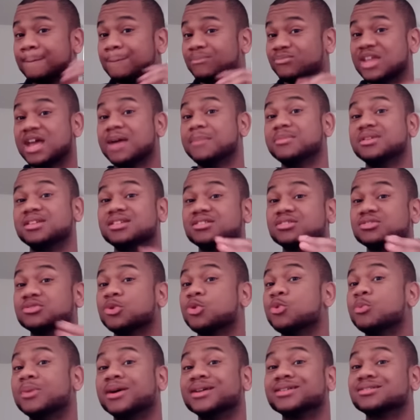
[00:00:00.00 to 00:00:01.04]
That means
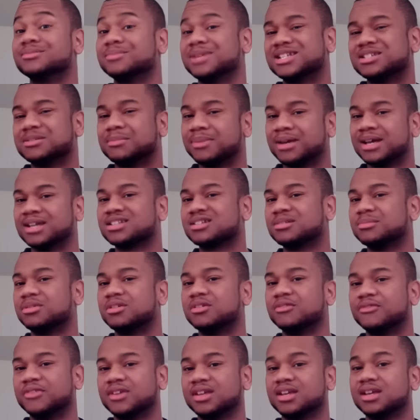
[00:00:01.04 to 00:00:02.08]
so much to me as a
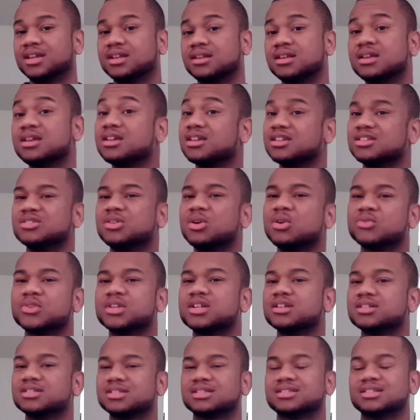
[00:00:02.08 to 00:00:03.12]
basketball fan. Because
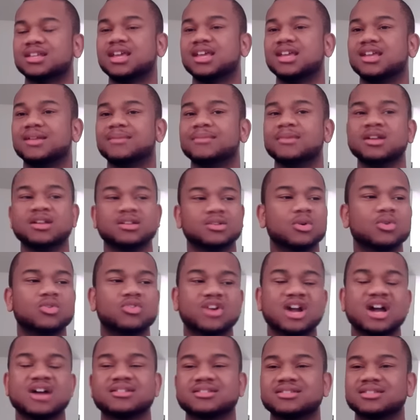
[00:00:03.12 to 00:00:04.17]
arena is the same. No
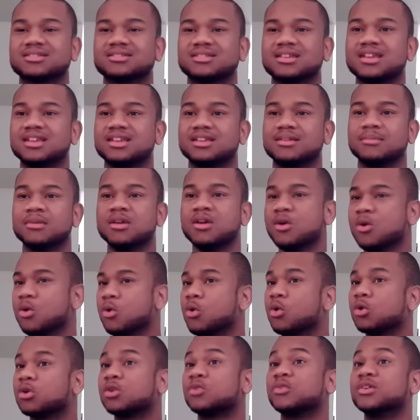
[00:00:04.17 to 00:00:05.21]
crowd is the same.
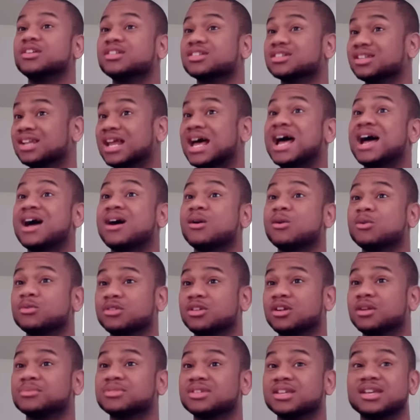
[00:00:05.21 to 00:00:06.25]
Oak Arena is loud. You
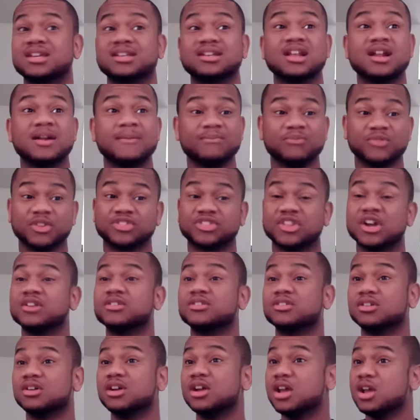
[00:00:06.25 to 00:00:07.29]
know what I'm saying? The
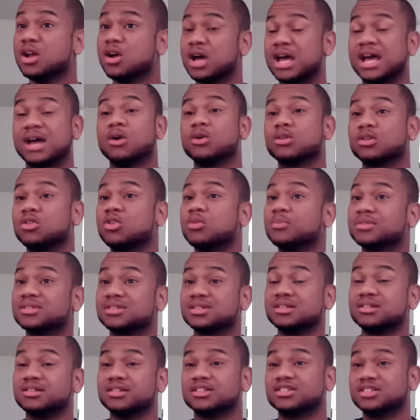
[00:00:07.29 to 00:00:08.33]
Thunder at Oklahoma
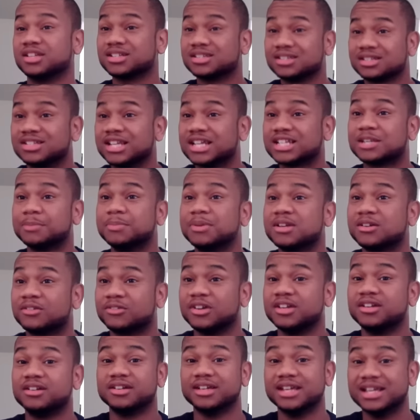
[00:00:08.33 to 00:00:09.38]
City, the Chesapeake
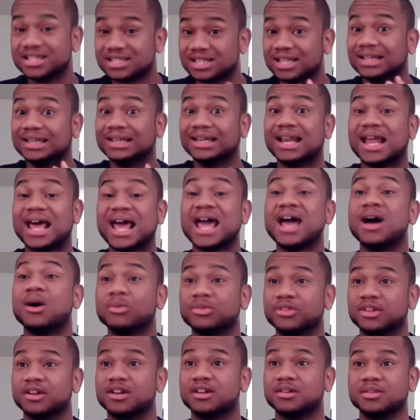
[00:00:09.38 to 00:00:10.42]
Arena is
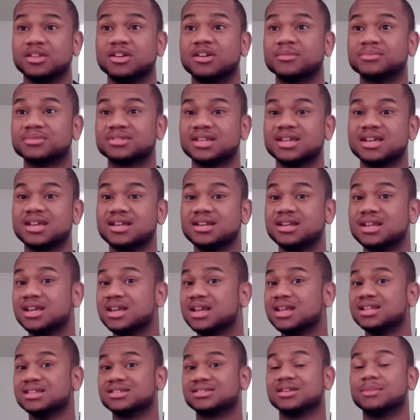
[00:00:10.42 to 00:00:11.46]
loud there. You know what I'm saying?
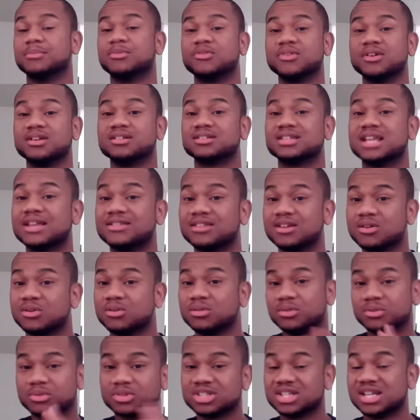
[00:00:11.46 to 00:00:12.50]
Some arenas have their own
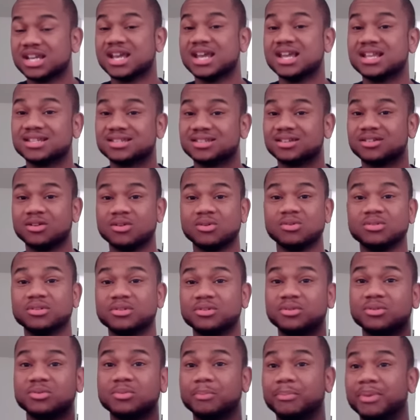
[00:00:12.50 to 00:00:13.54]
little chants, their own
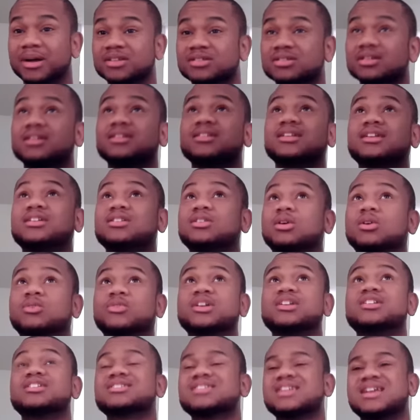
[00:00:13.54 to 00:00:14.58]
little buzz,
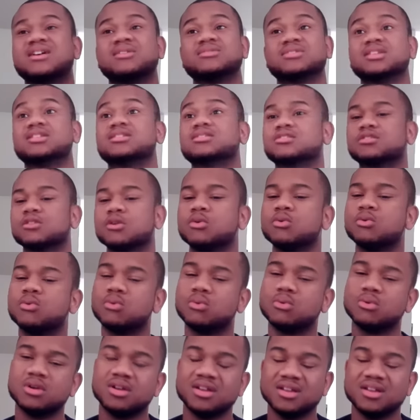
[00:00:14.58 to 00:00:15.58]
arena sounds. It's so